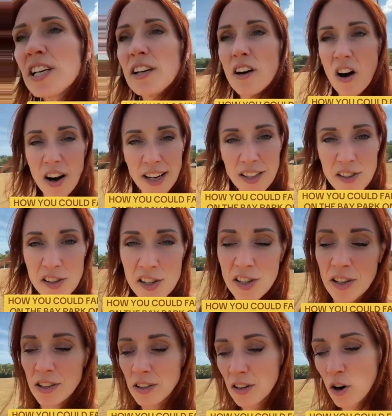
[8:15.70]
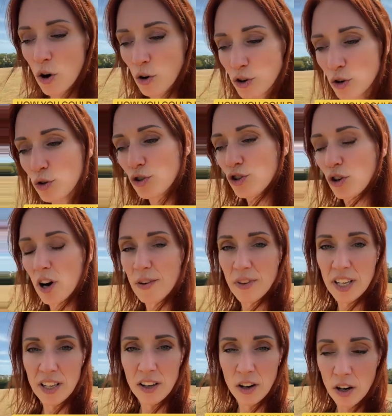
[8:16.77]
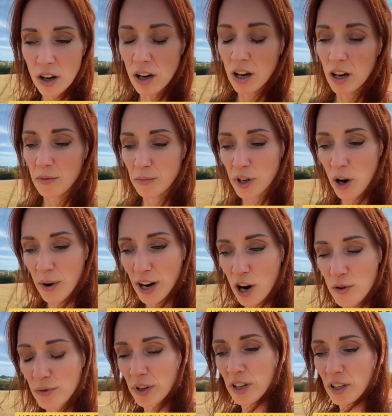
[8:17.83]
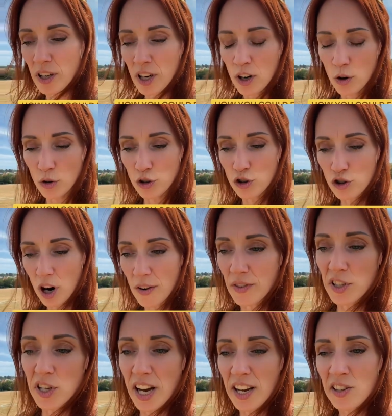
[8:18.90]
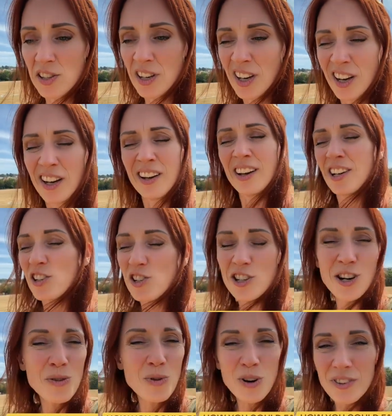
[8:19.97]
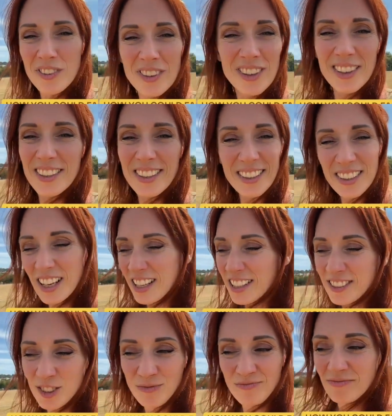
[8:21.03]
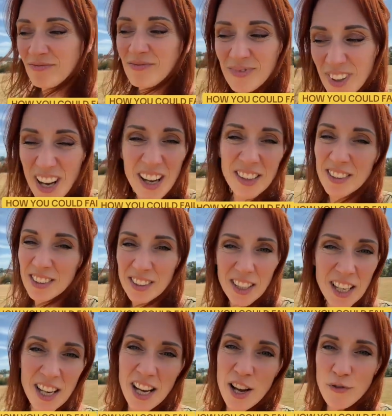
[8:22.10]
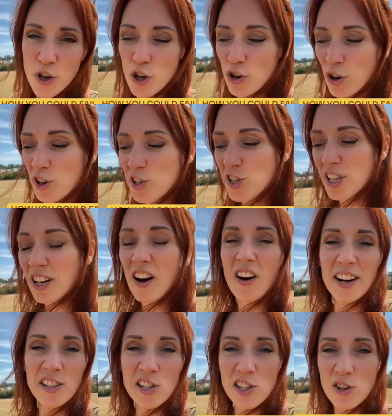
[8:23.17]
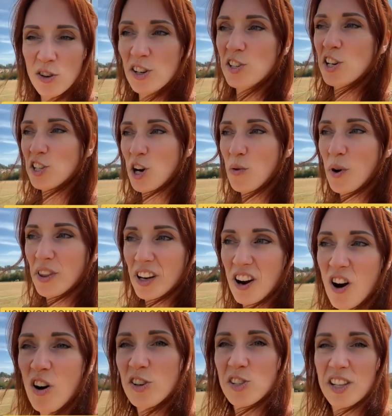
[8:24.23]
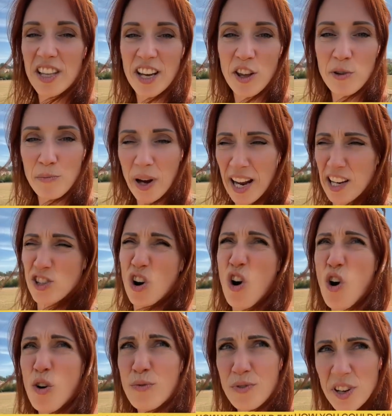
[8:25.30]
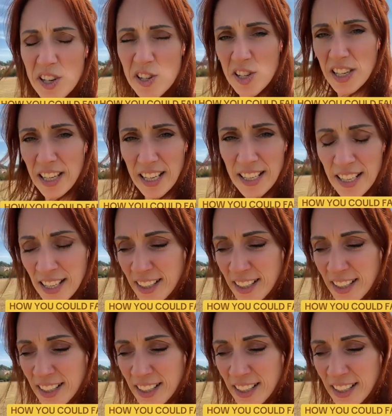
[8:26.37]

lines on your driving, going over on your driving test, do you know what? Yeah, if you cross the lines, as long as there's no other cars in the other bays, obviously,